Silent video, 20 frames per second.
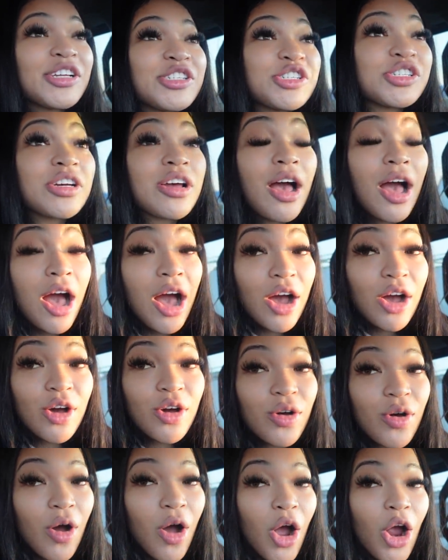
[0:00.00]

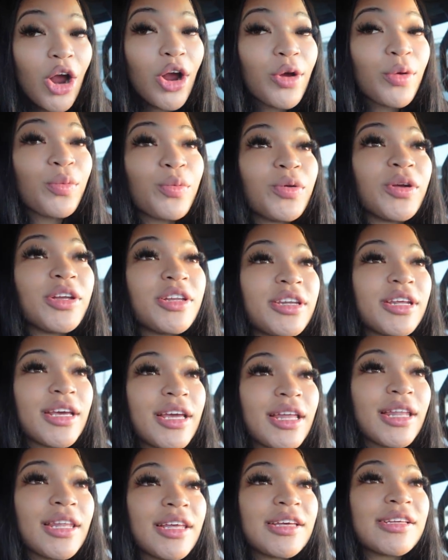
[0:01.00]
Chicago are
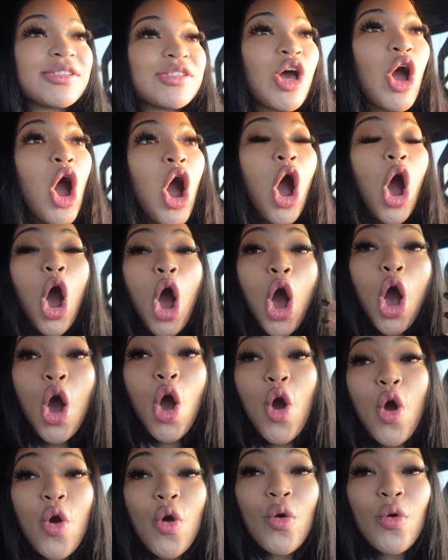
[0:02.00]
ridiculous.
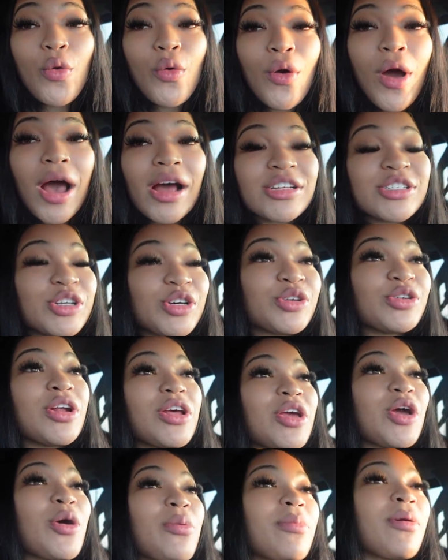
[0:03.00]
Oh, I told
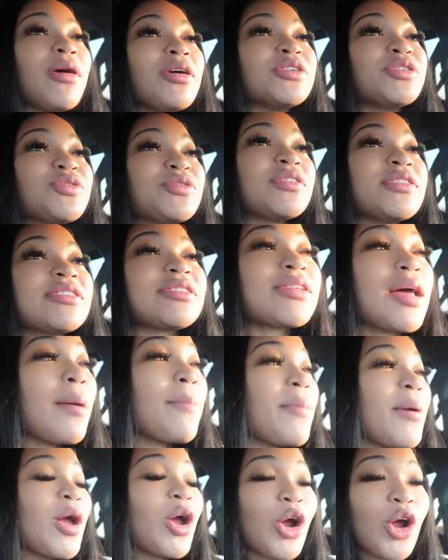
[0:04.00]
Naomi I was going to
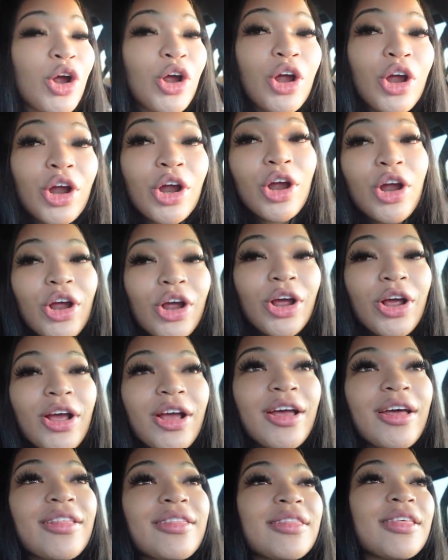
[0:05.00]
stop at her
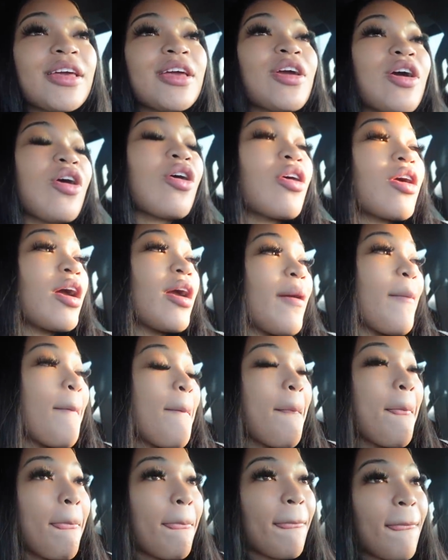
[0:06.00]
thing. Okay,
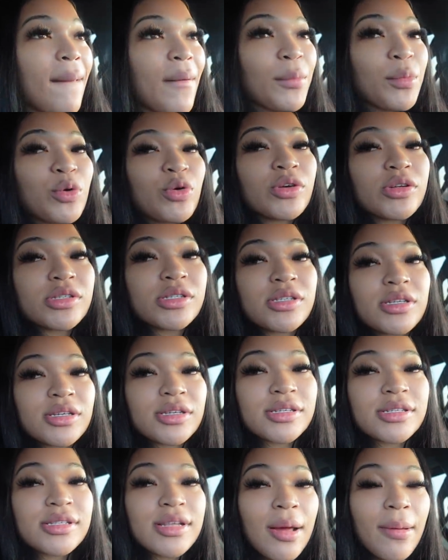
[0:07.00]
I'm going to
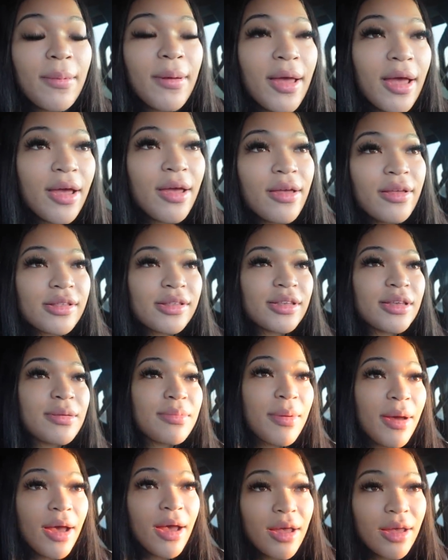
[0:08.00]
stop at
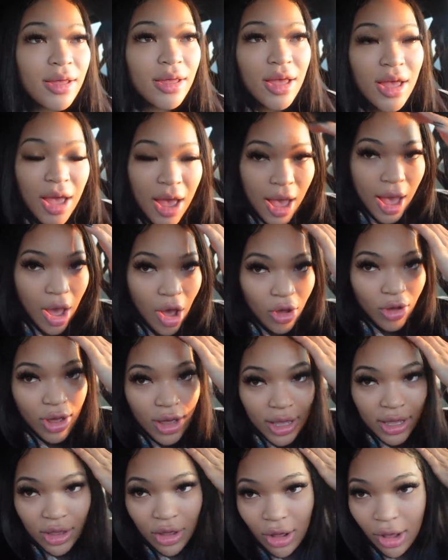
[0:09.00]
get my.
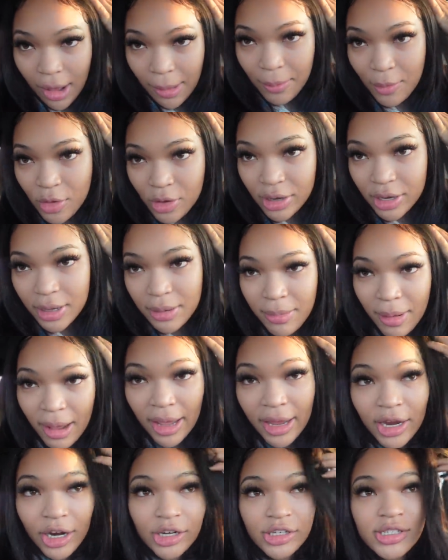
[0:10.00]
Okay, y'all, I'm going to get
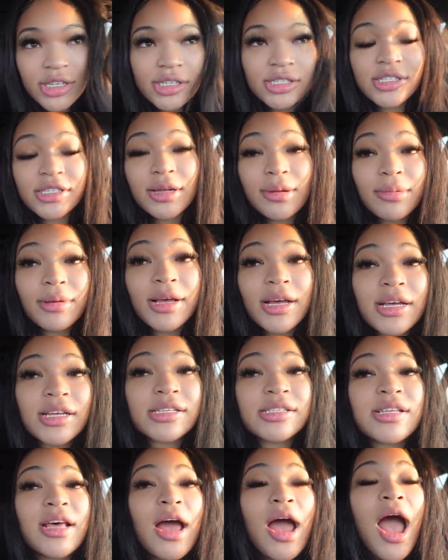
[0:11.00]
my hair touched up because
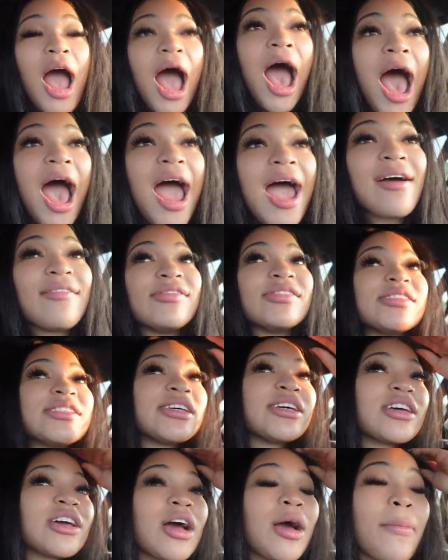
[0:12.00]
I haven't
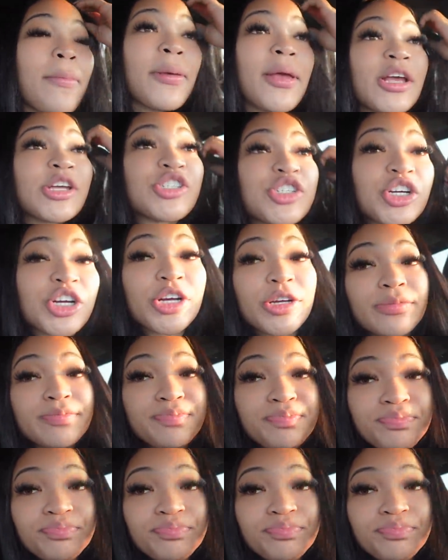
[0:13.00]
took a picture